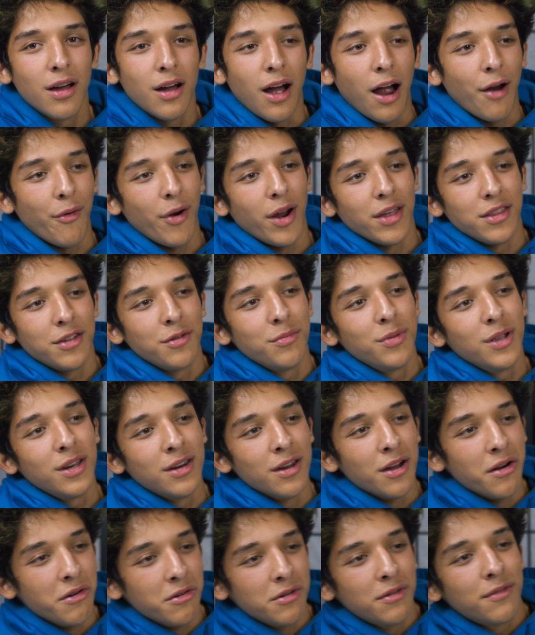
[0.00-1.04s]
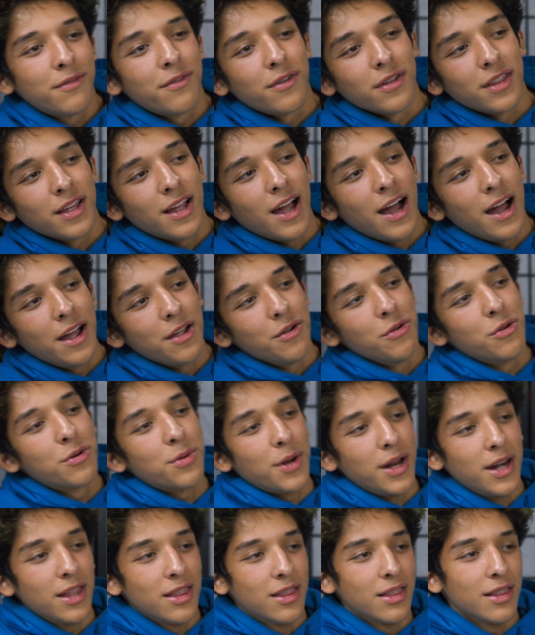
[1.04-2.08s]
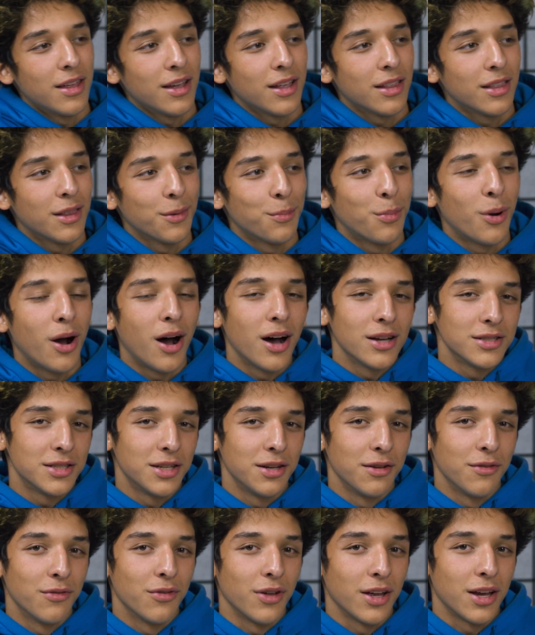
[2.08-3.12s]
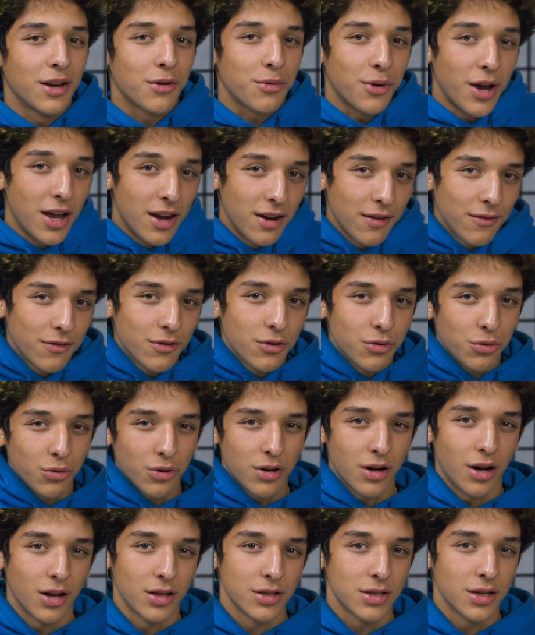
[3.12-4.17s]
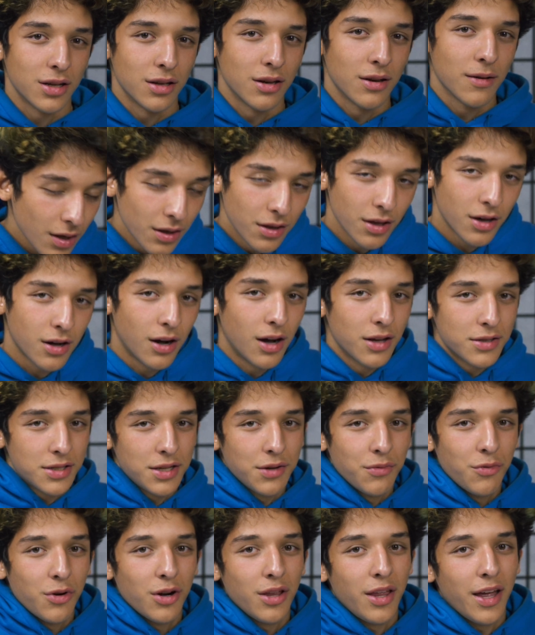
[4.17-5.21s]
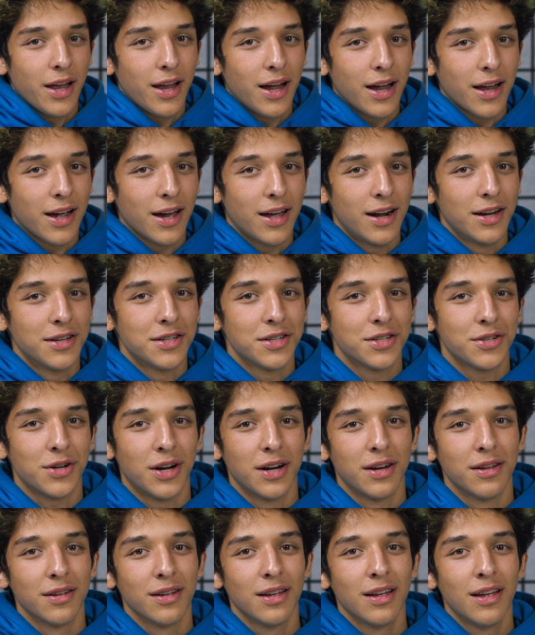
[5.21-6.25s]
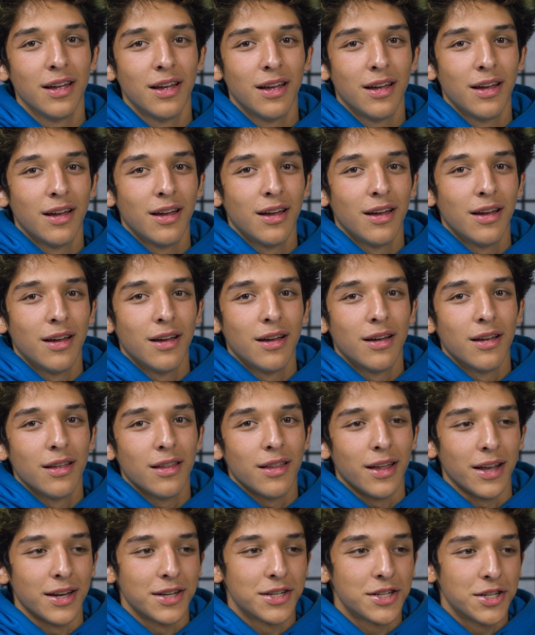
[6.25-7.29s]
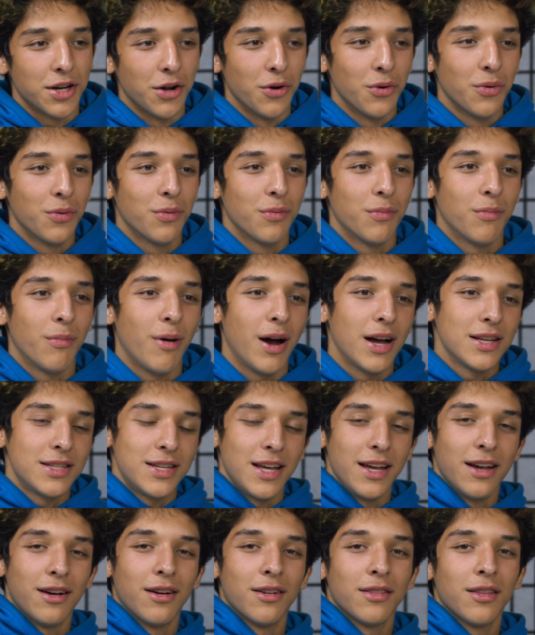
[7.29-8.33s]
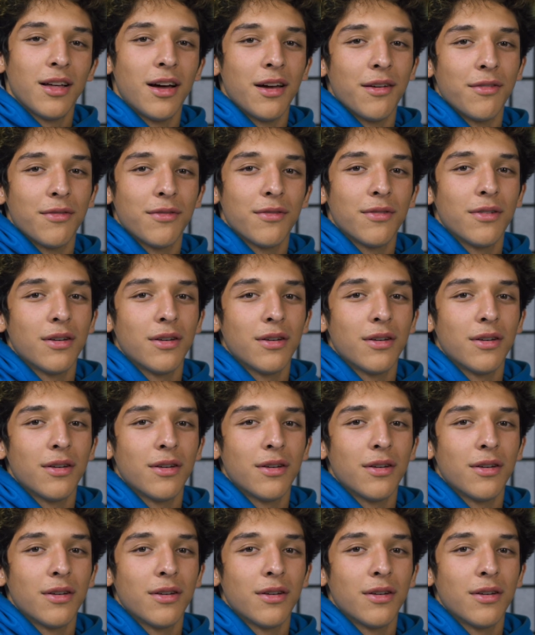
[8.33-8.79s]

I'd rather be known for the guy who created like the positive, like creative, cool content. The content where like I kind of just tried to like show my take on life.